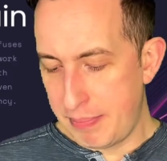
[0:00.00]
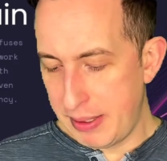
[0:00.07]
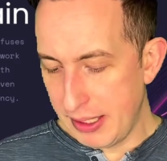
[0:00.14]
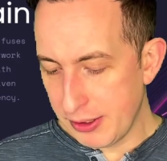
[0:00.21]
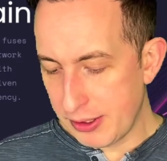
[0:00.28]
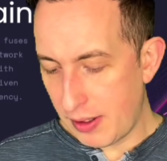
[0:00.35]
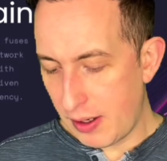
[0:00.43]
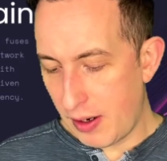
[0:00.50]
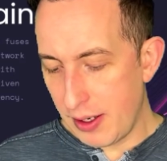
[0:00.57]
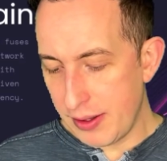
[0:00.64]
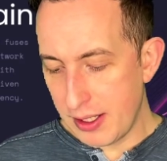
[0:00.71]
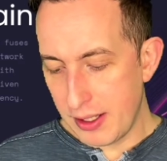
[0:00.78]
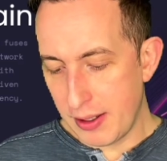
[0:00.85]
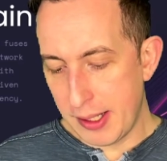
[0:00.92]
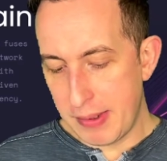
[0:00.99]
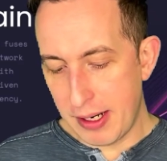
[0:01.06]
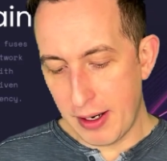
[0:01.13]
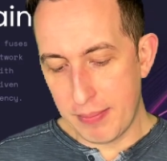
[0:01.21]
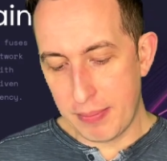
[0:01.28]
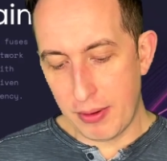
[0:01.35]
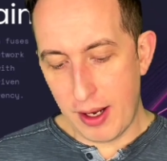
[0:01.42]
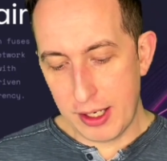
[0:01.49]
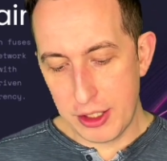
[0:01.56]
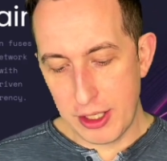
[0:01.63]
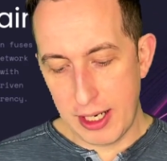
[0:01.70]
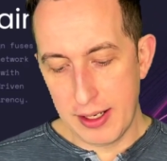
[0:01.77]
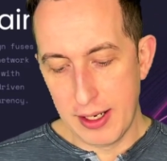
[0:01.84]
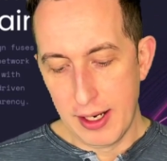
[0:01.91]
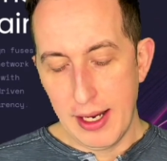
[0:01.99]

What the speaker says: built on the Nimera blockchain?